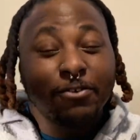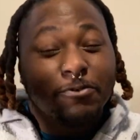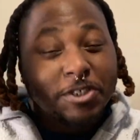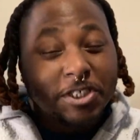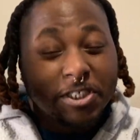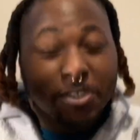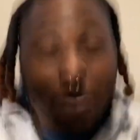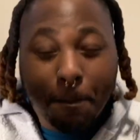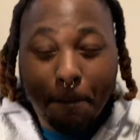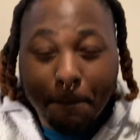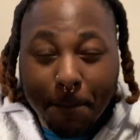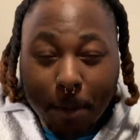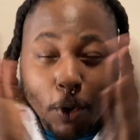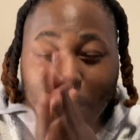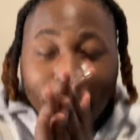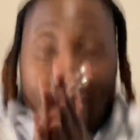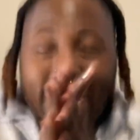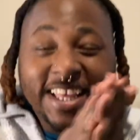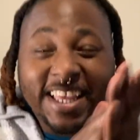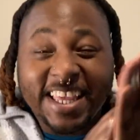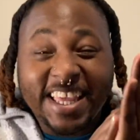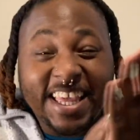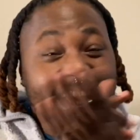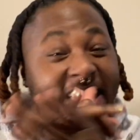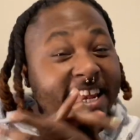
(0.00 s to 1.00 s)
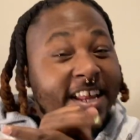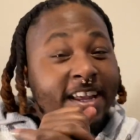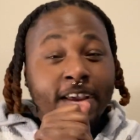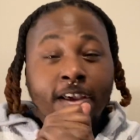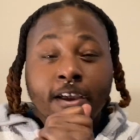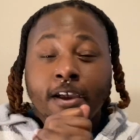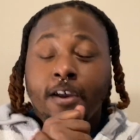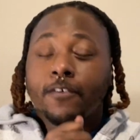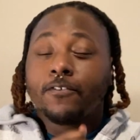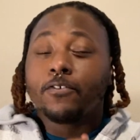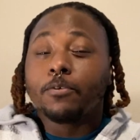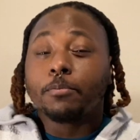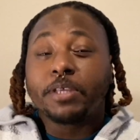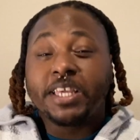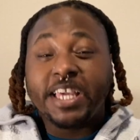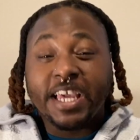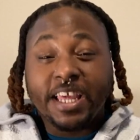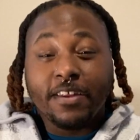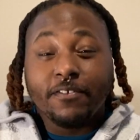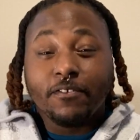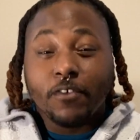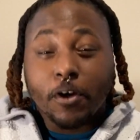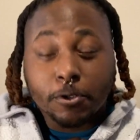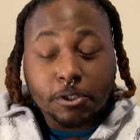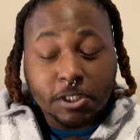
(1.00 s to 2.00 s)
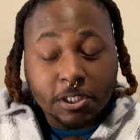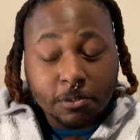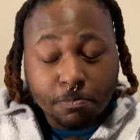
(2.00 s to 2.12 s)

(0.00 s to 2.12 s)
It's your boy Kenny from Kenny vs.